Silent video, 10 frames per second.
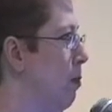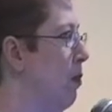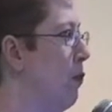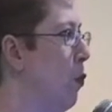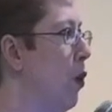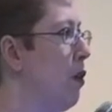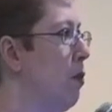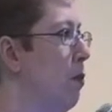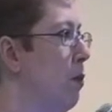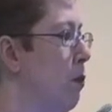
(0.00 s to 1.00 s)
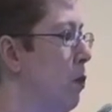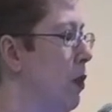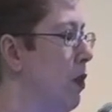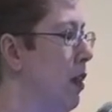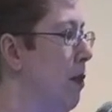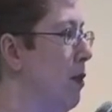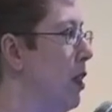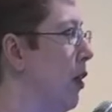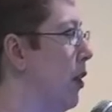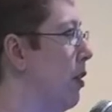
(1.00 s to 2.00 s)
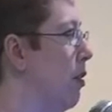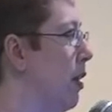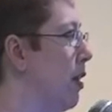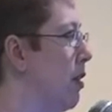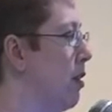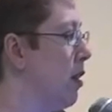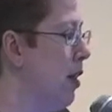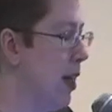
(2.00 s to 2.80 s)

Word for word: before the material is